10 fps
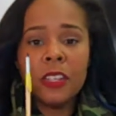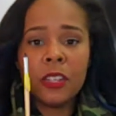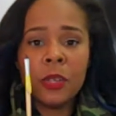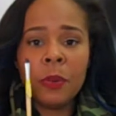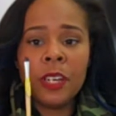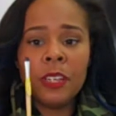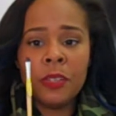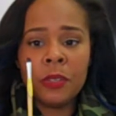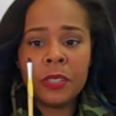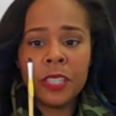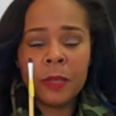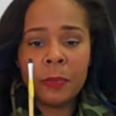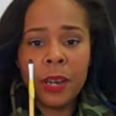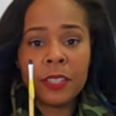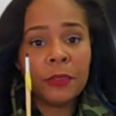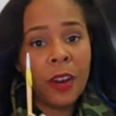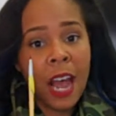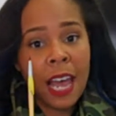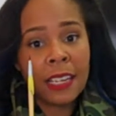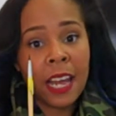So you want to use this brush for
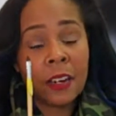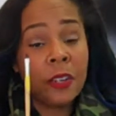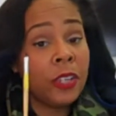eyeliner.